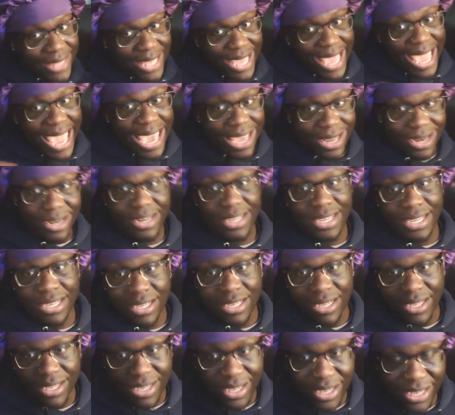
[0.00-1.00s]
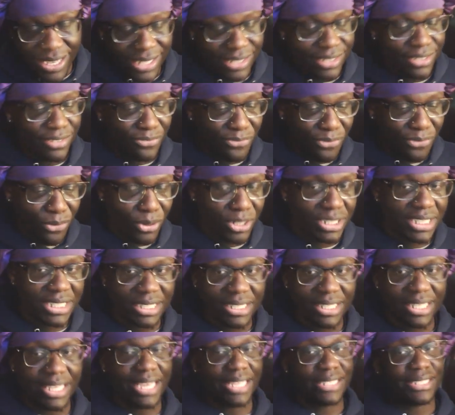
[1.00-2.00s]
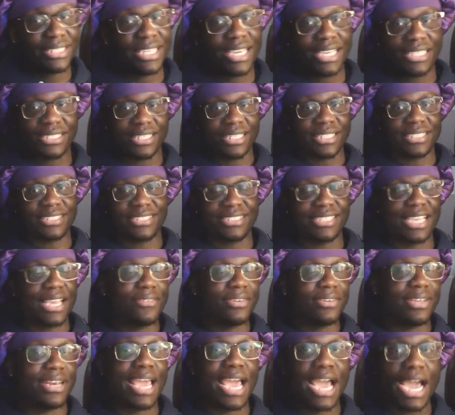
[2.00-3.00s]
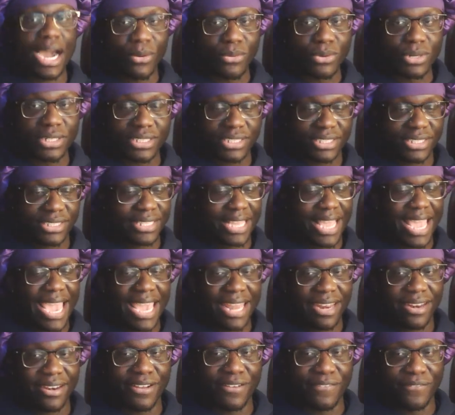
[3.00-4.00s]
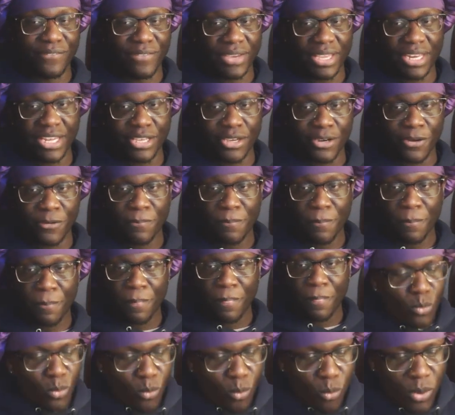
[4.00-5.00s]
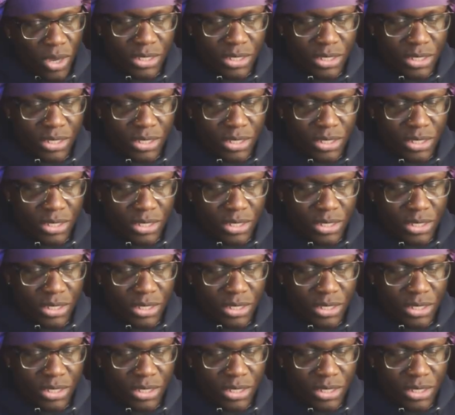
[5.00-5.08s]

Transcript: The editing is, unfortunately, it takes like 7 hours to edit a video, and